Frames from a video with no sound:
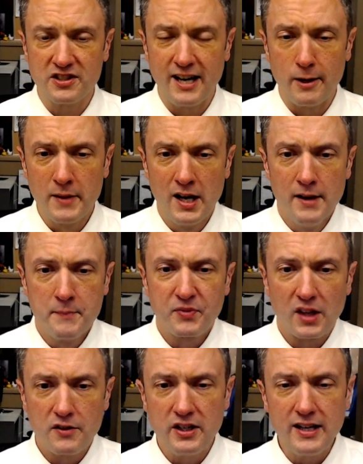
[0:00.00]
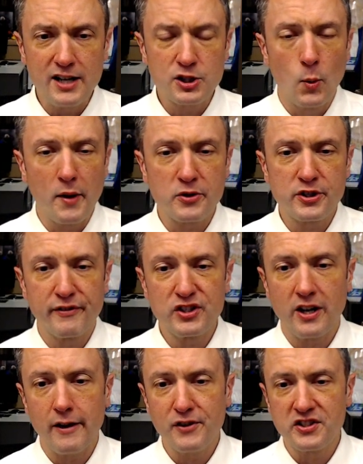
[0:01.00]
Now, the National Weather Service
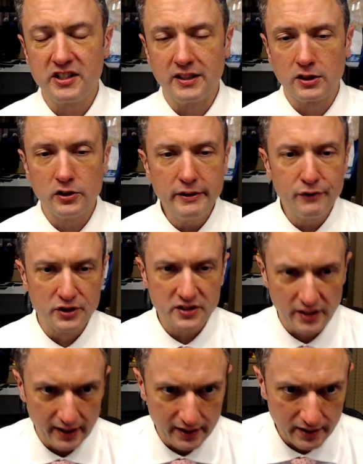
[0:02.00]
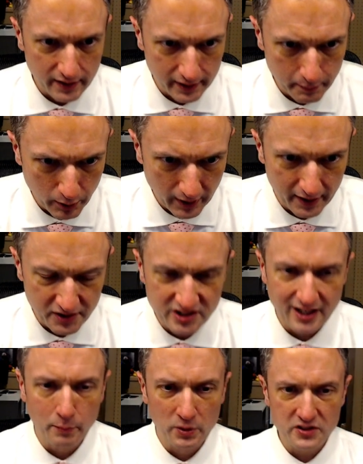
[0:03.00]
office in Cleveland today put out a
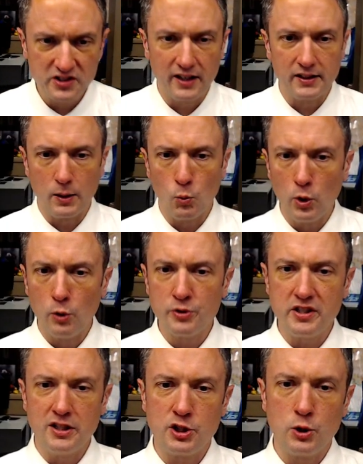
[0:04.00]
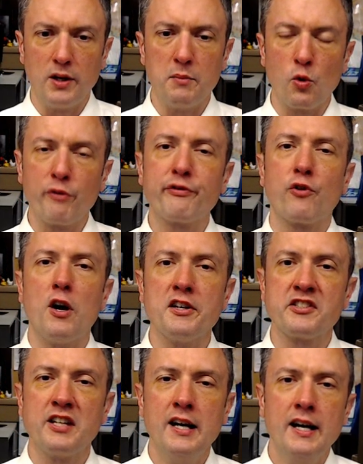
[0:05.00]
statement saying they won't issue any more
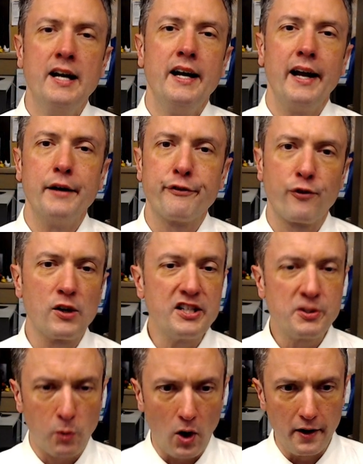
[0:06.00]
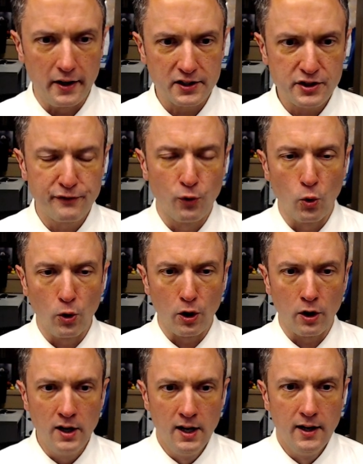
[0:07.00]
frost and freeze products
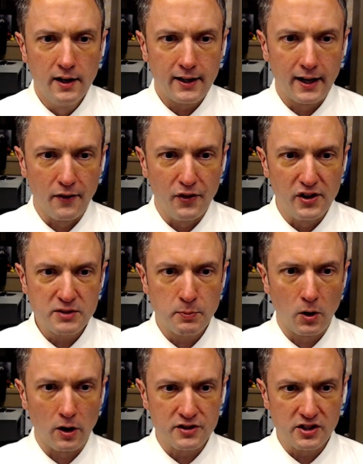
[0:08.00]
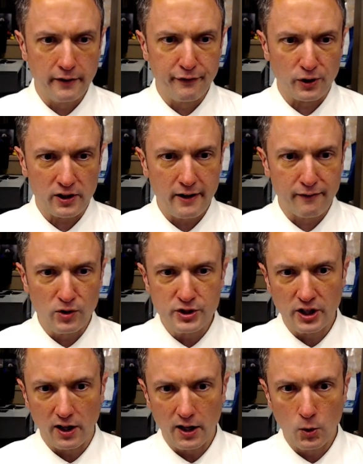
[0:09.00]
for kind of this part of their coverage
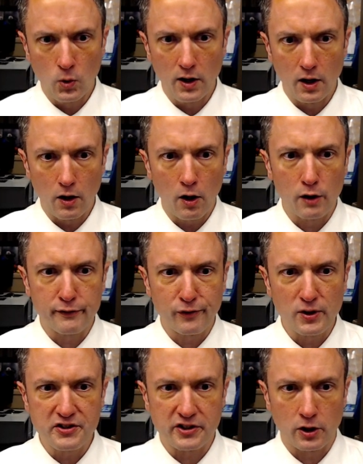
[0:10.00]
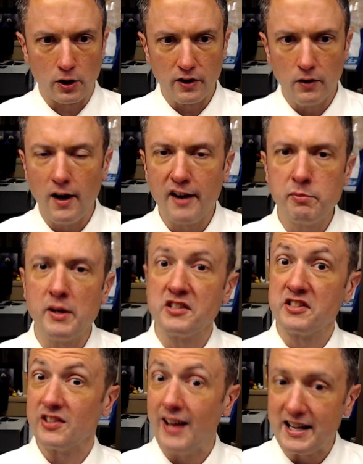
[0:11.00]
area where a hard freeze occurred in a lot of
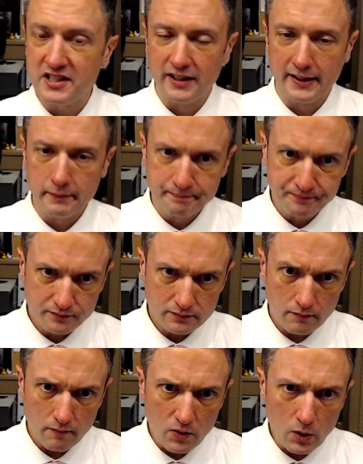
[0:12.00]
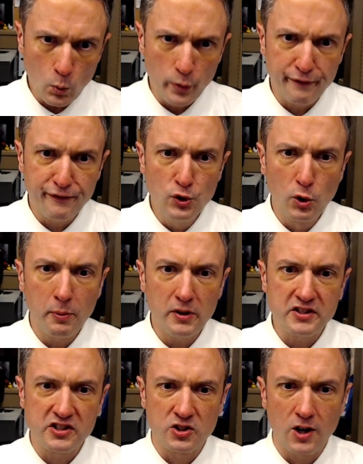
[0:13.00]
places last night, with fewer
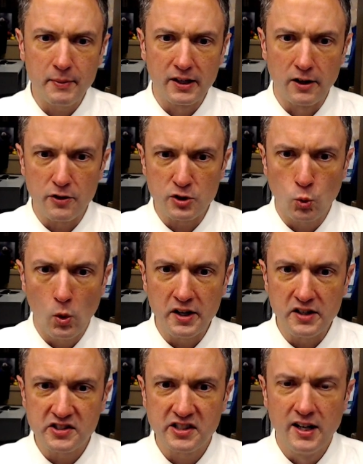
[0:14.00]
places dropping into the 20s